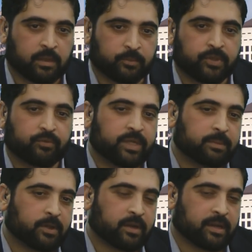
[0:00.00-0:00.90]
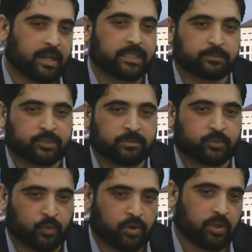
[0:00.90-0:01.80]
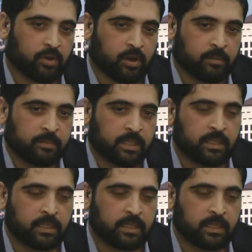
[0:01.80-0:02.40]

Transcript: You can read about it at exmuslimtour.com.